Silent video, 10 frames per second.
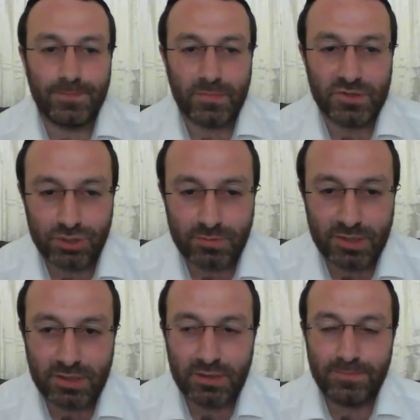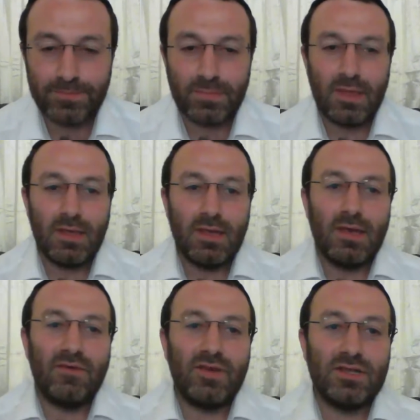Germany,
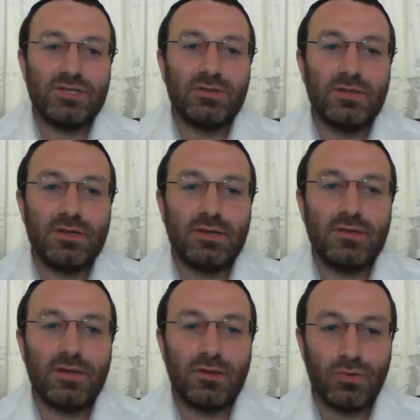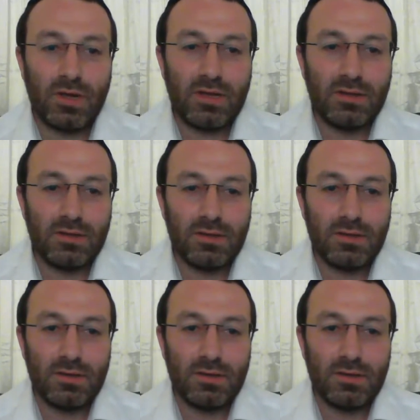eventually the UN